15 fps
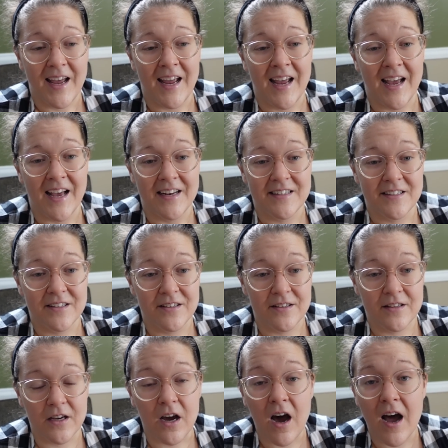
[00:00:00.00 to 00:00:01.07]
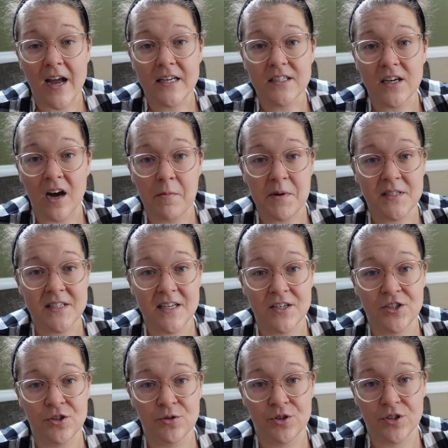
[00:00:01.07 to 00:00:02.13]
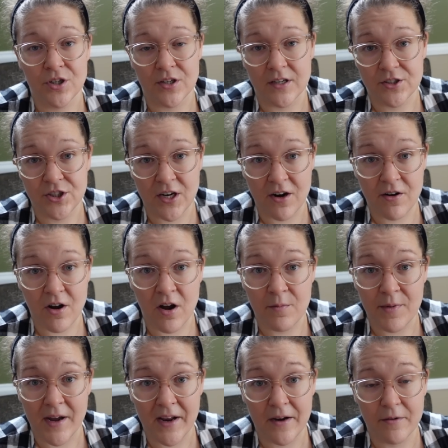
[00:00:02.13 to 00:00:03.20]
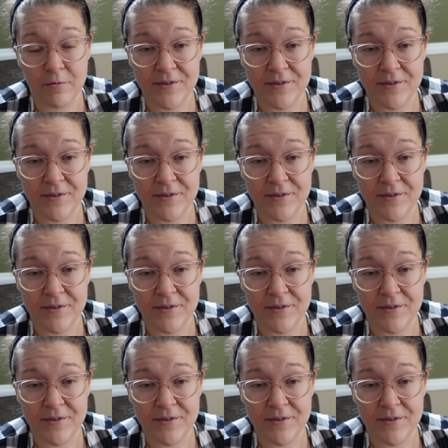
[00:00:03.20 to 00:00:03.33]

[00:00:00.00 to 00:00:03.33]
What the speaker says: and the kind comments that you shared on my